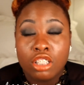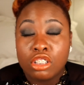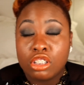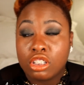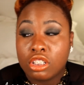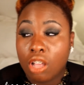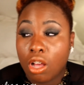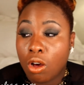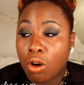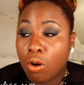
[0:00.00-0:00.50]

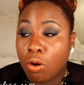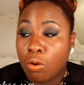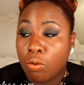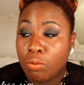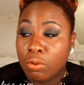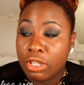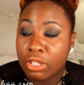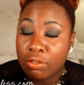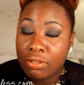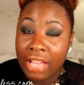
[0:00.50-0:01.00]
So
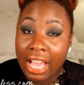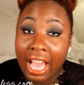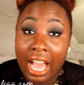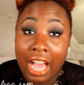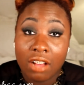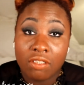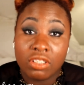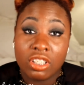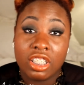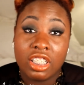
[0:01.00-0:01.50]
when you
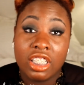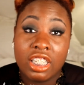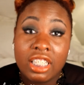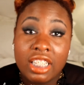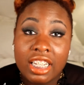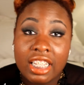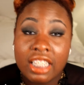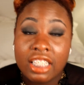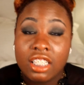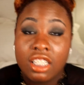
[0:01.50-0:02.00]
have the
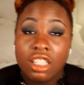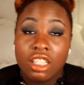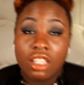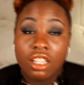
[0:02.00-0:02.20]
hooded